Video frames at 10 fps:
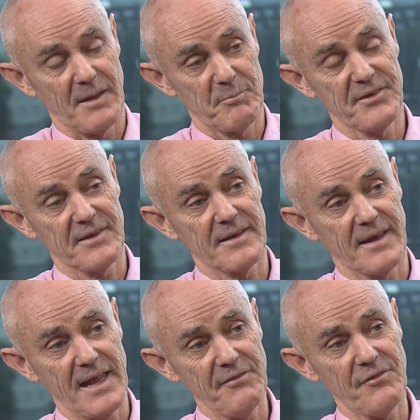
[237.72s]
you,
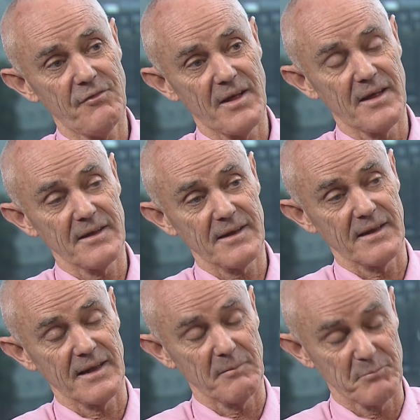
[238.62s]
if
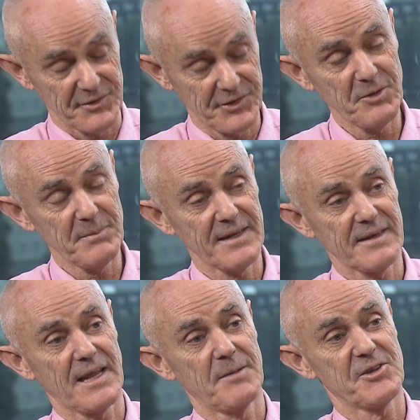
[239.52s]
presuming
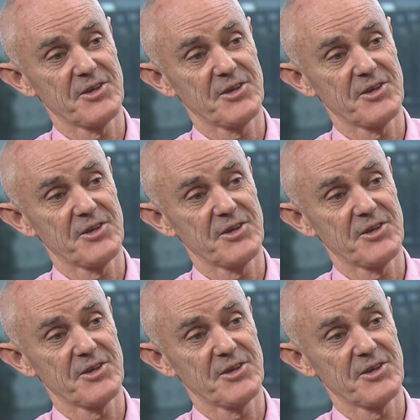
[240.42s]
climate